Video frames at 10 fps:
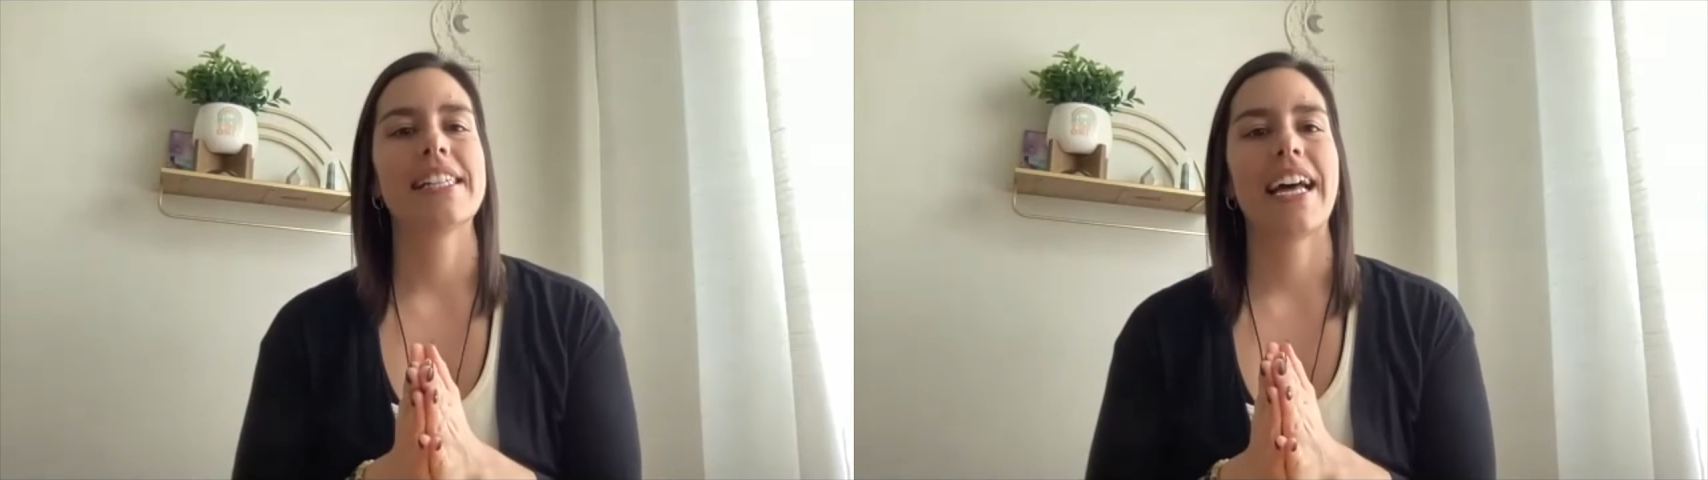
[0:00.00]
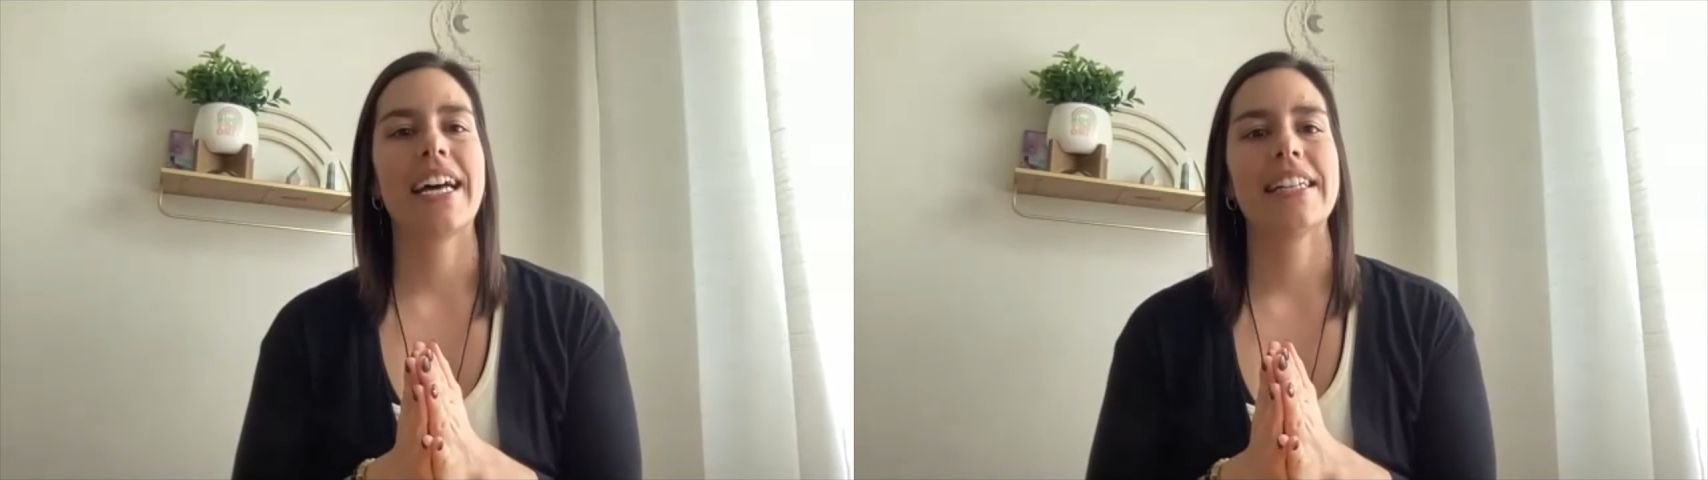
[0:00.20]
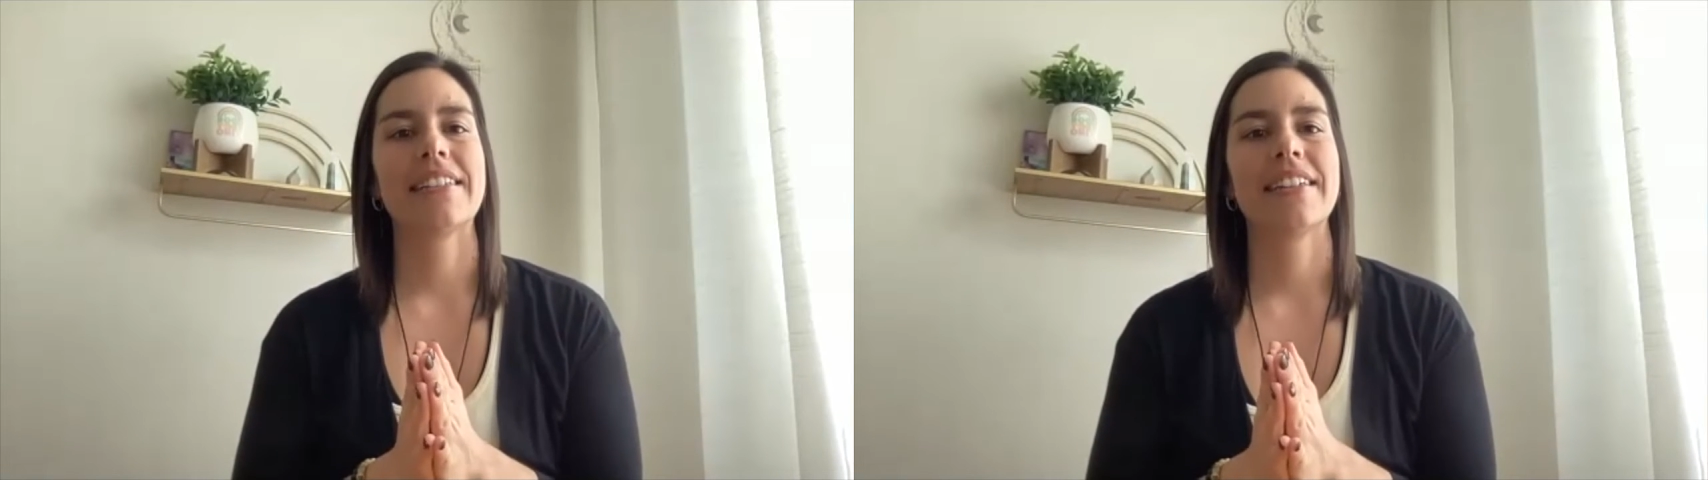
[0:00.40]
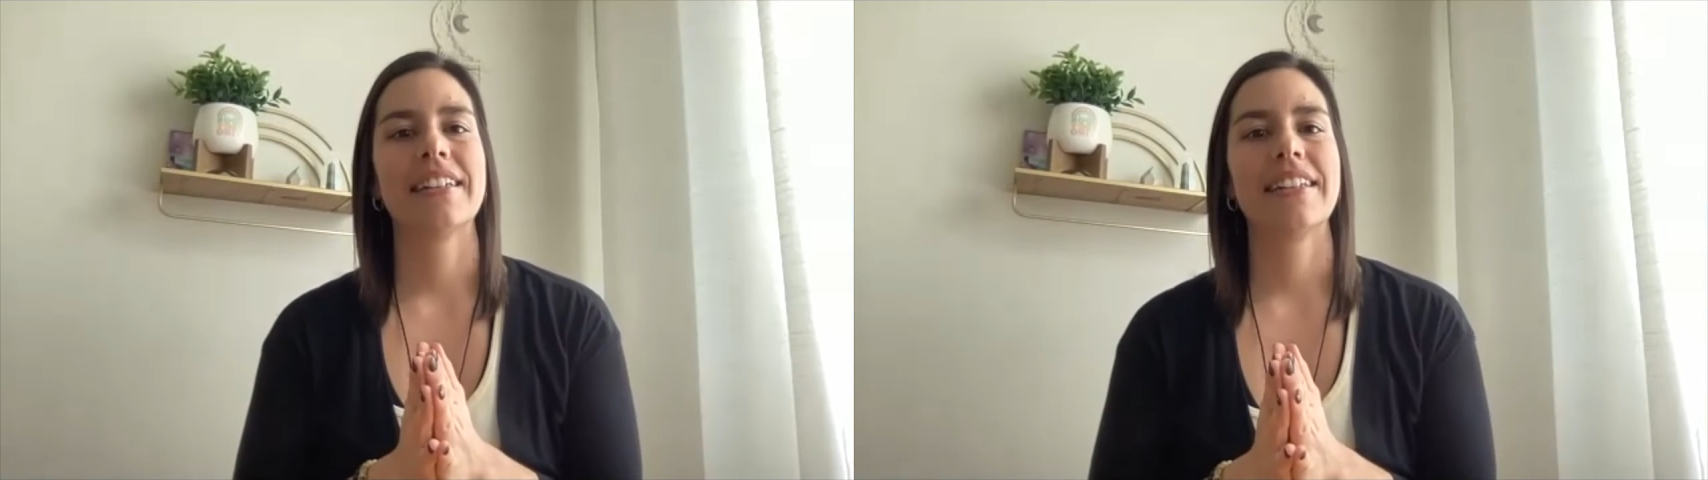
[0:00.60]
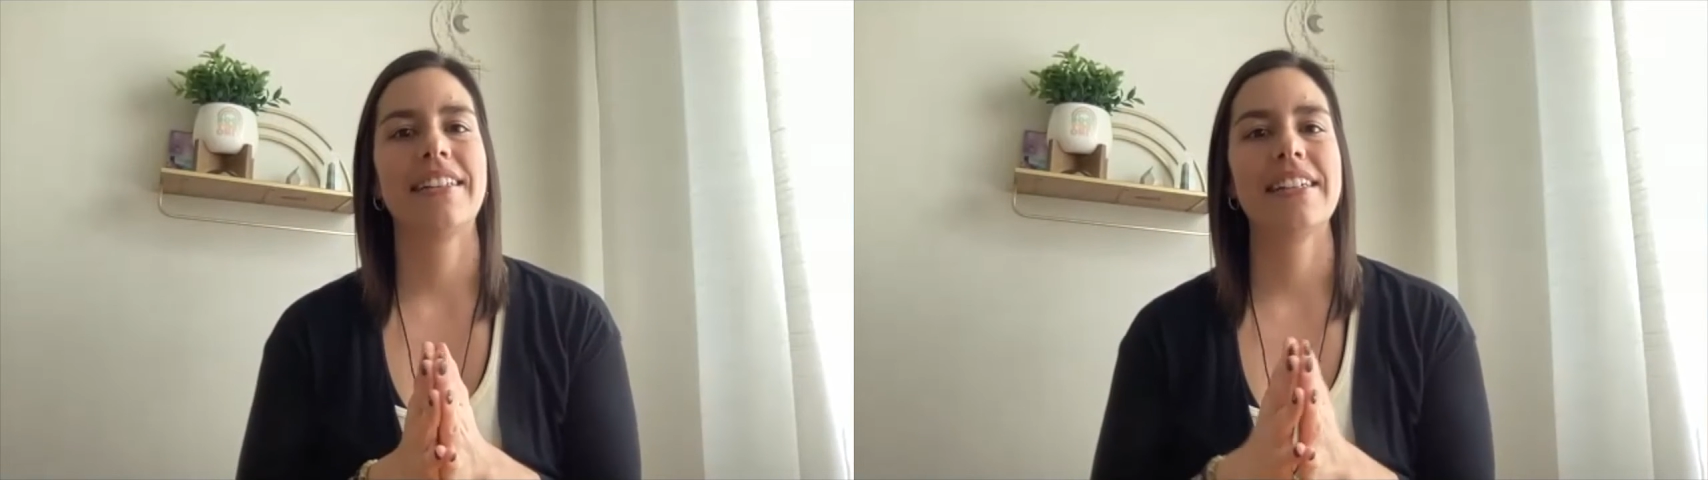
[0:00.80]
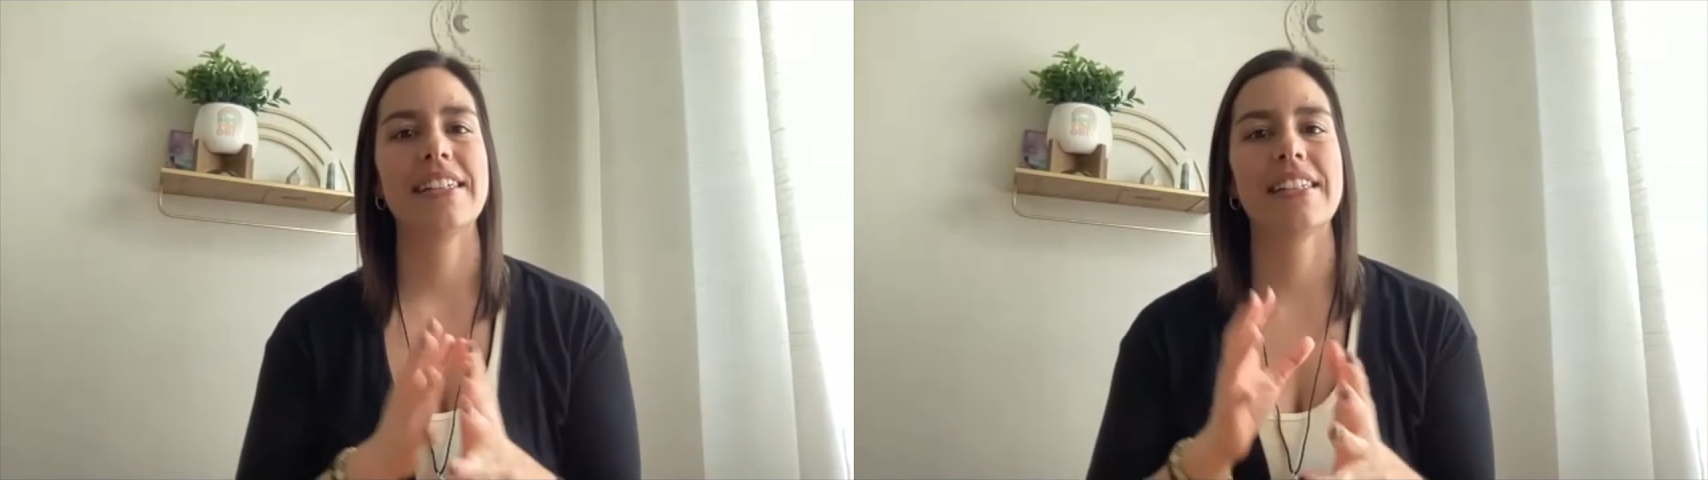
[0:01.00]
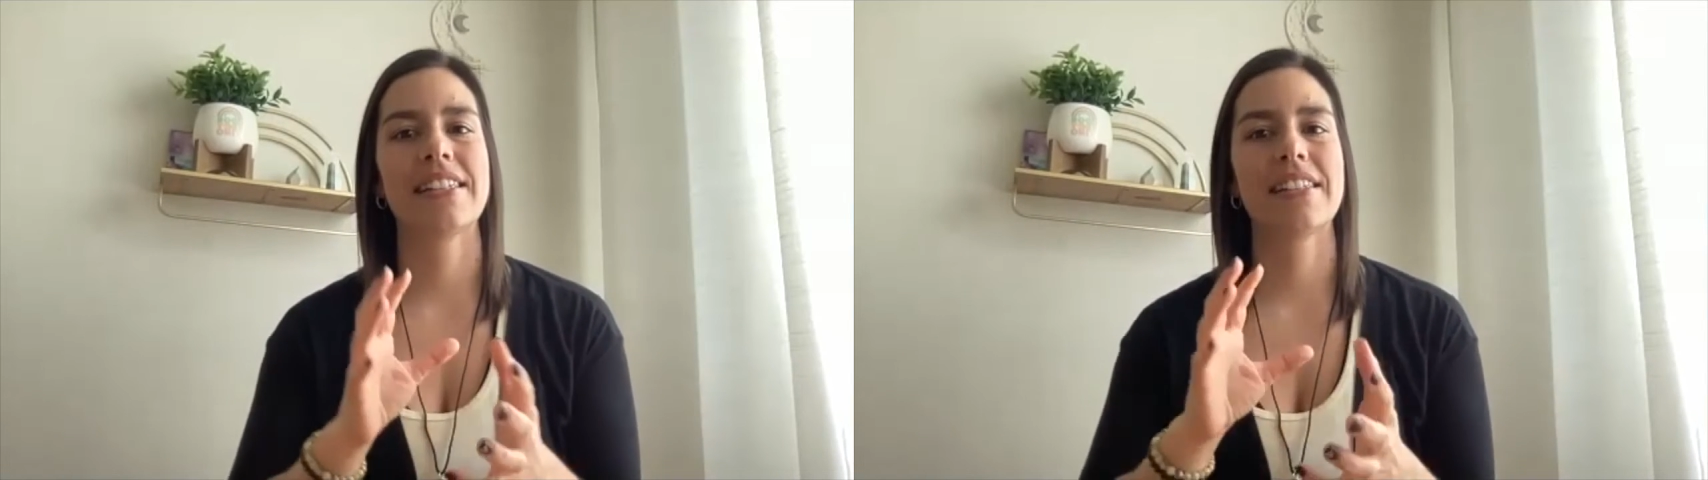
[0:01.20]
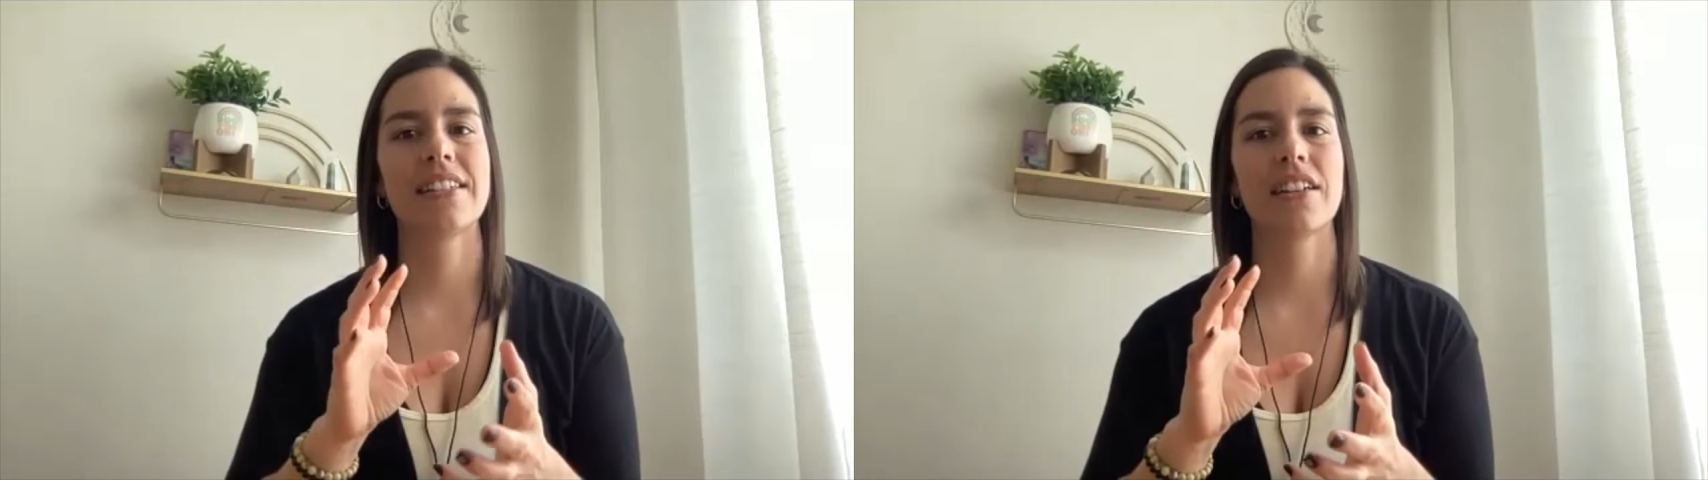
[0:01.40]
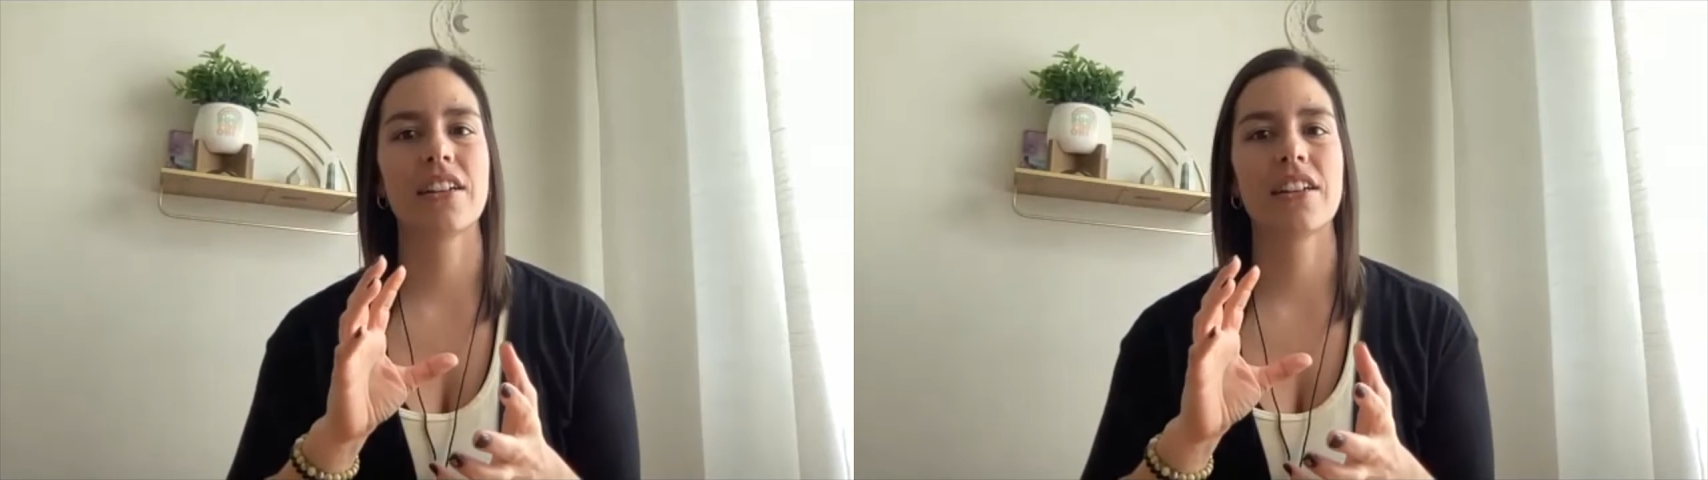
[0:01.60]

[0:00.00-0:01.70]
that this